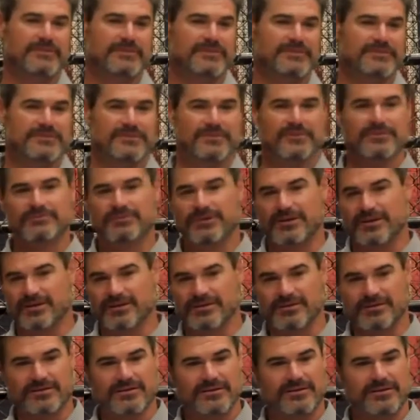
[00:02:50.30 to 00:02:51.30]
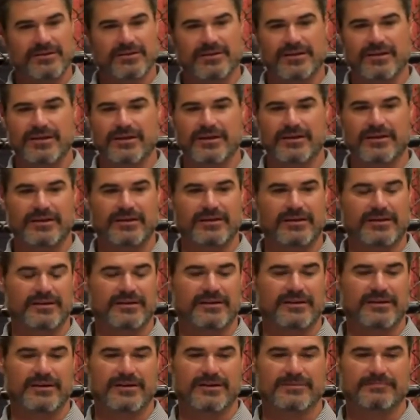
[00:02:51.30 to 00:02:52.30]
fields all around and hit, and
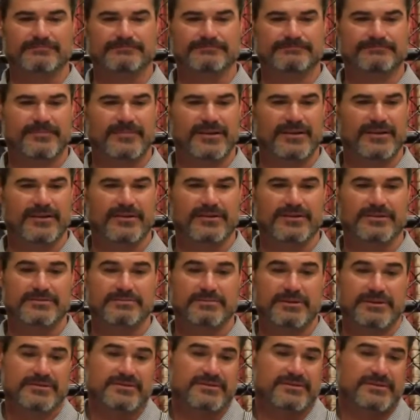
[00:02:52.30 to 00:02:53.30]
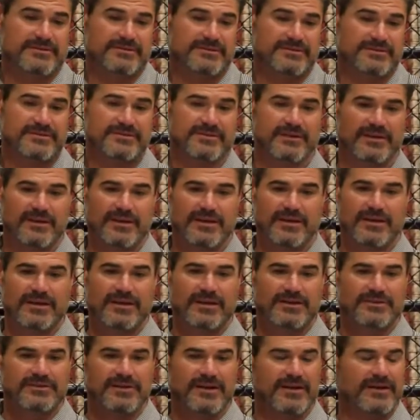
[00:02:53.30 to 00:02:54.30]
you know, this basically just
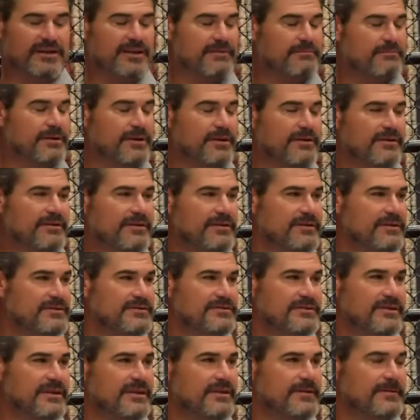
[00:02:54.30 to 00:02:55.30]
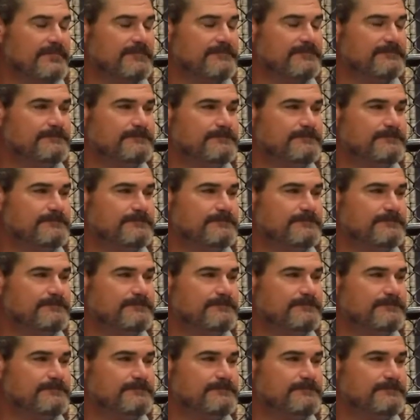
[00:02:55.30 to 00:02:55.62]
try to get better each day.